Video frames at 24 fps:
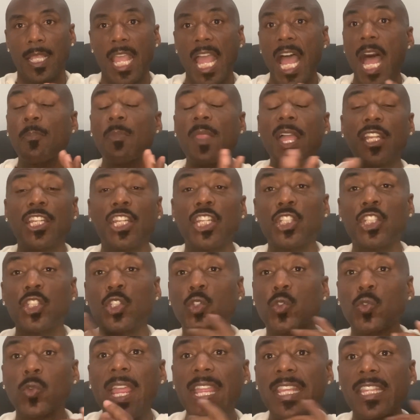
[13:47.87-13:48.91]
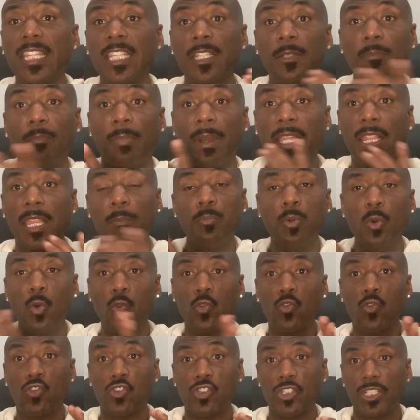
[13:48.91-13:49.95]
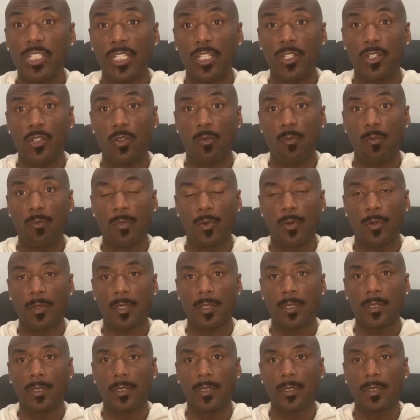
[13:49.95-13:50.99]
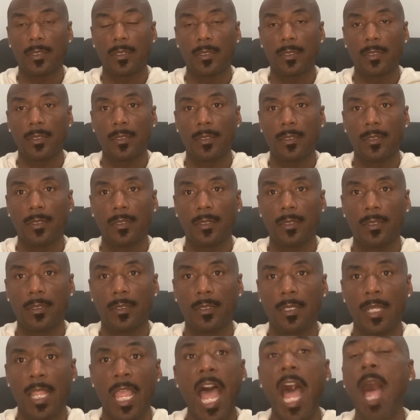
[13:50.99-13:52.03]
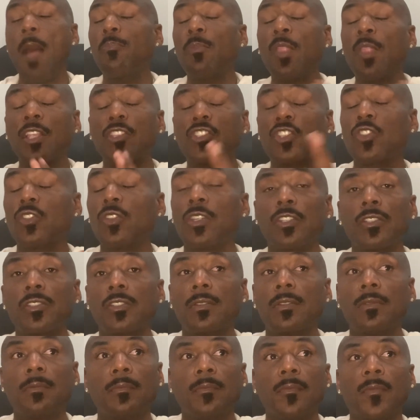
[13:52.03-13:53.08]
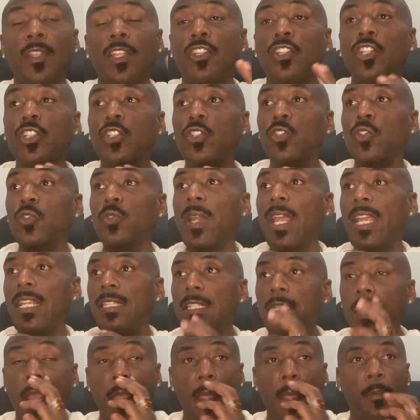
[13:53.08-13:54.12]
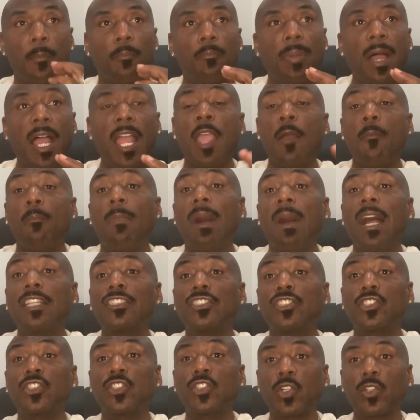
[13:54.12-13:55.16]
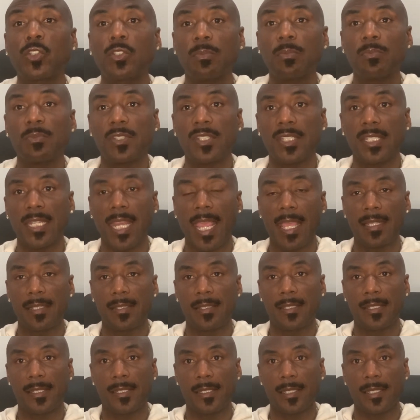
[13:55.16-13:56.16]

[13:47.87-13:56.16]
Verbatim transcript: I'm not distracted by the bullshit no more. I'm not distracted by my circumstances.